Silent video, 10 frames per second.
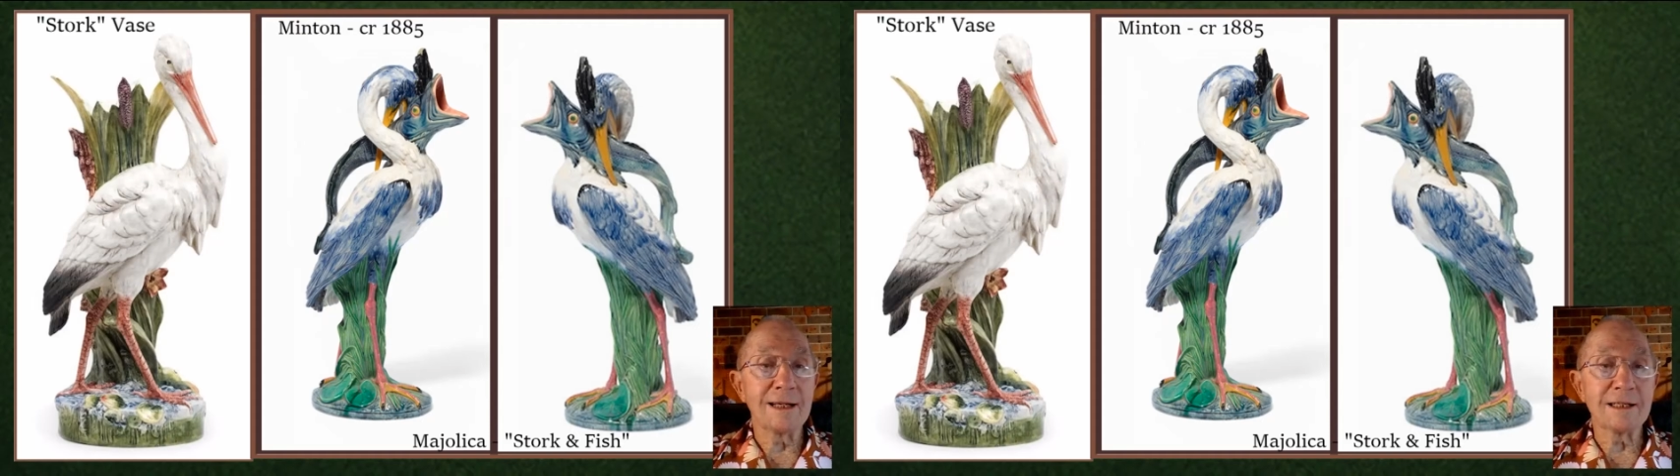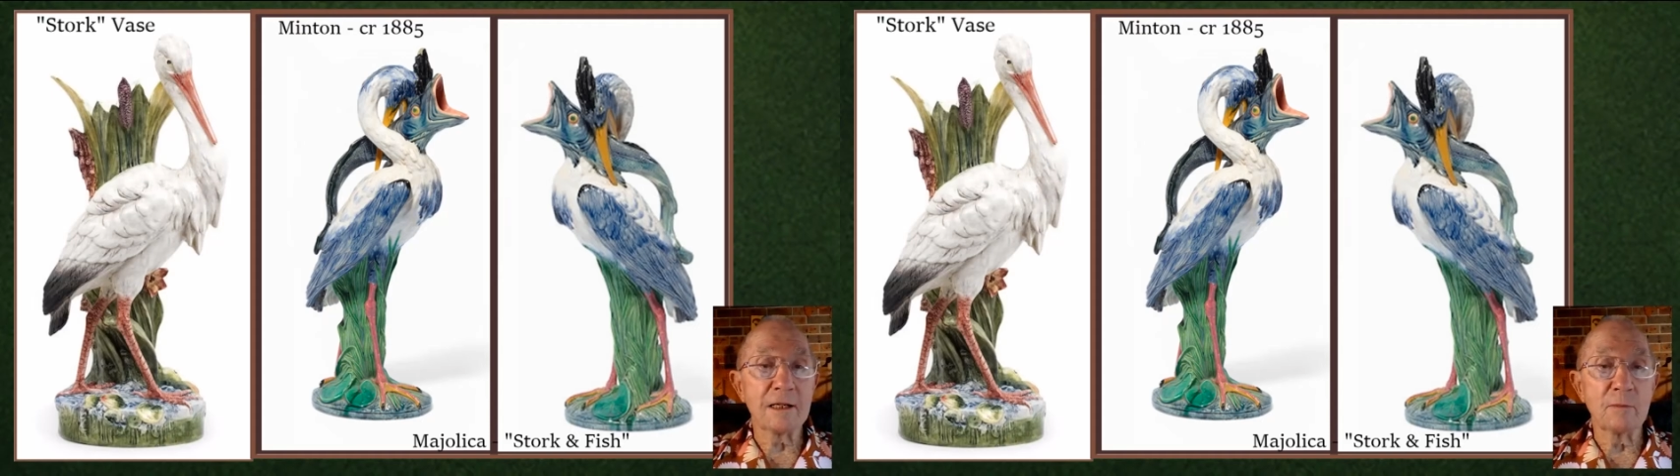
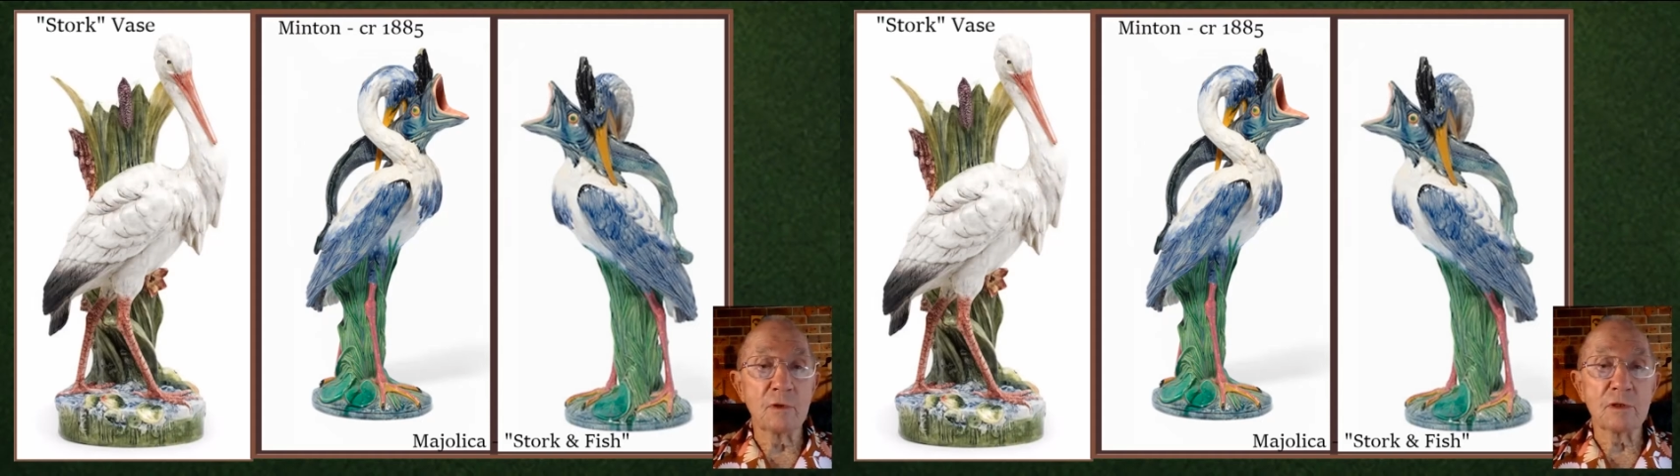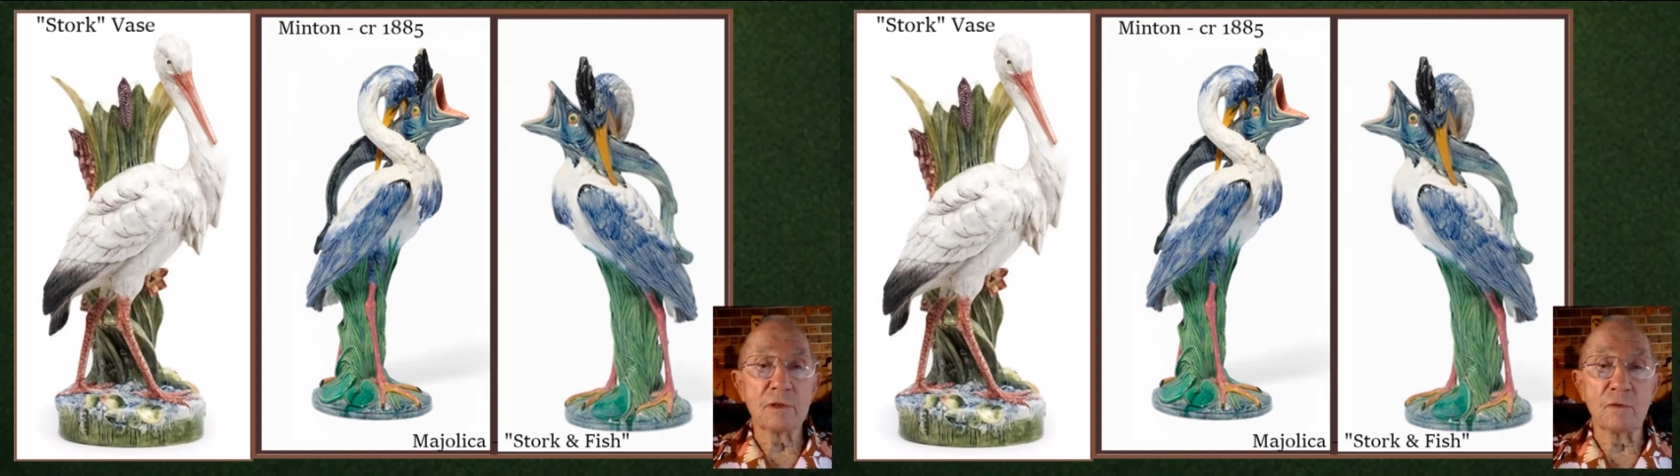
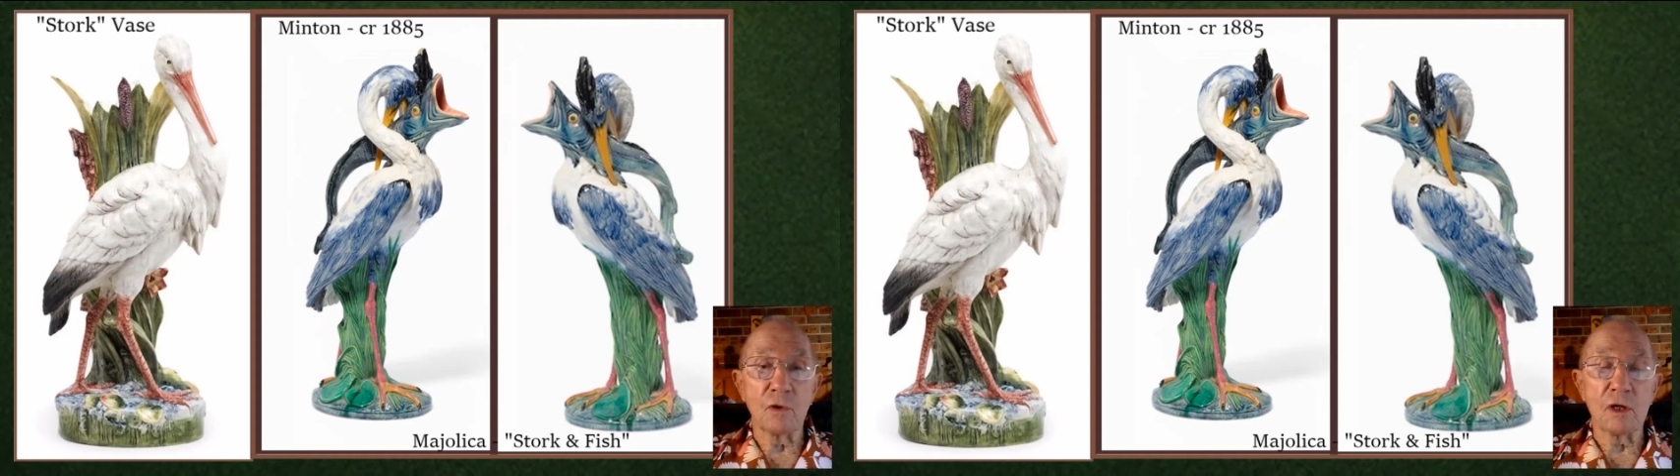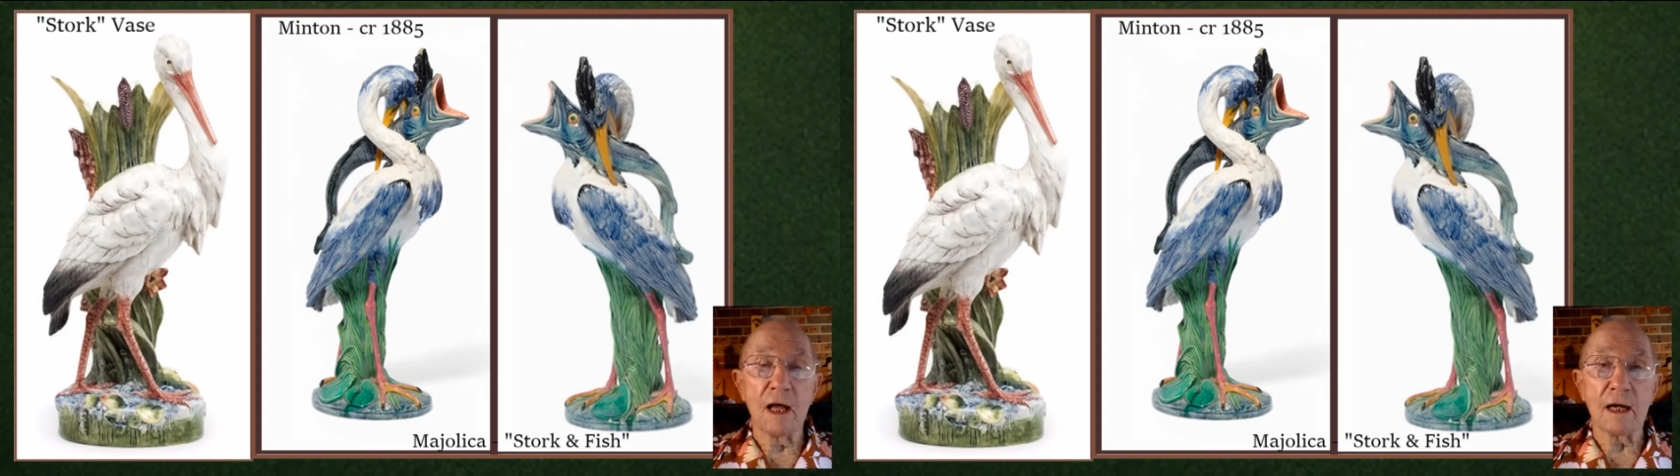symbols of
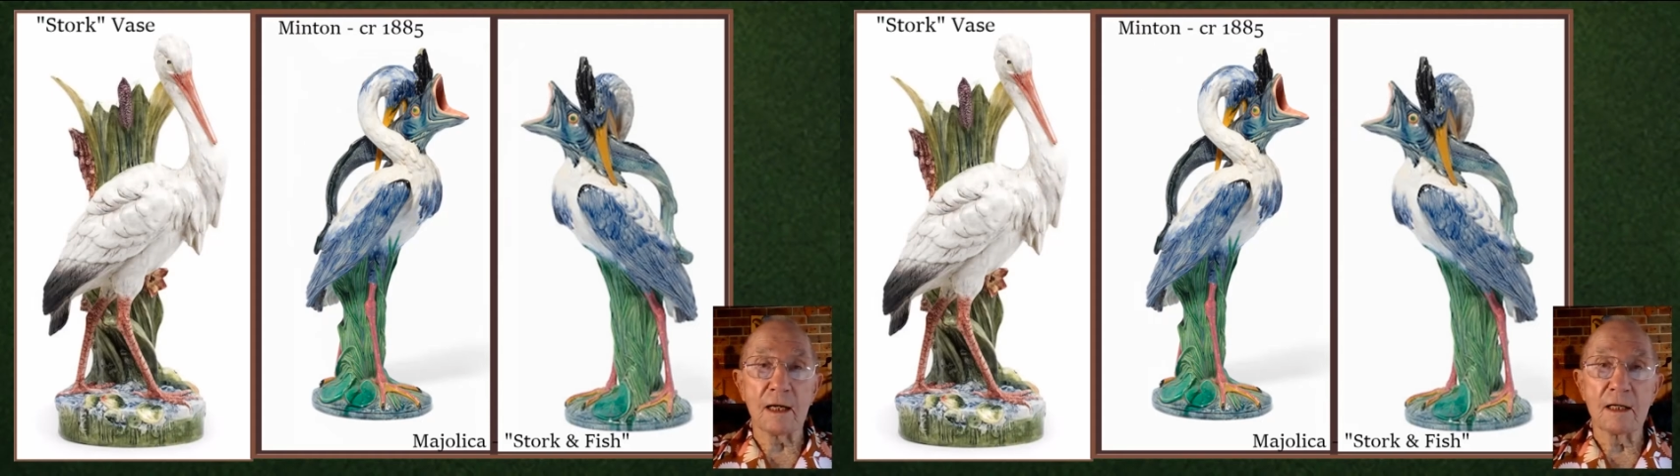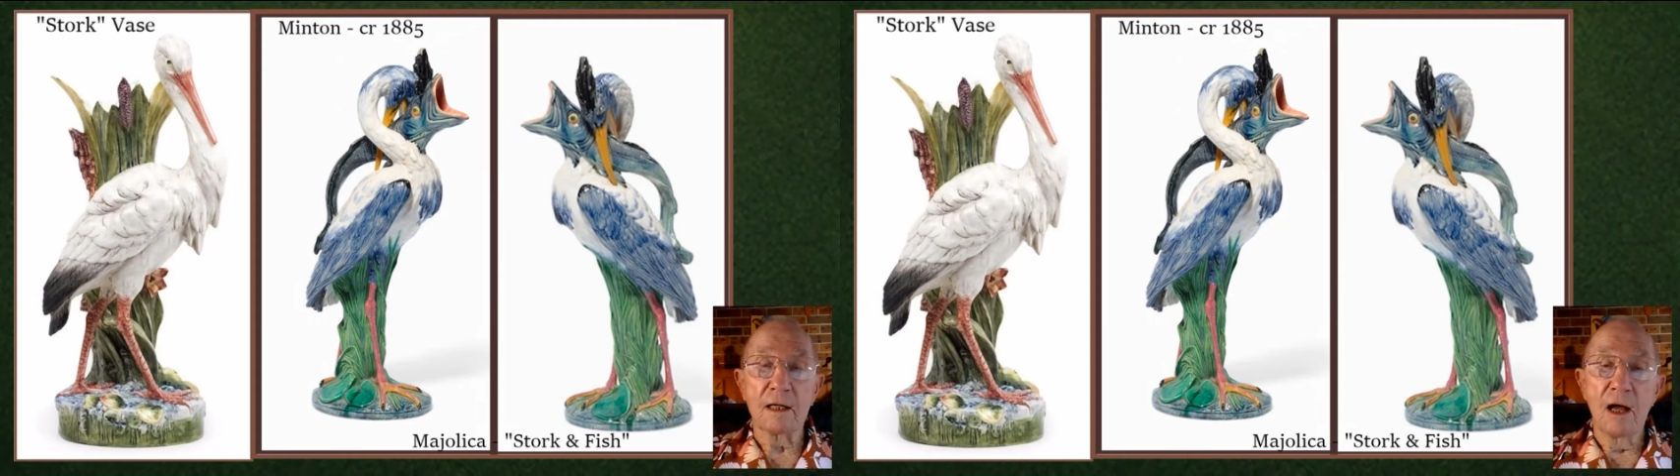good luck,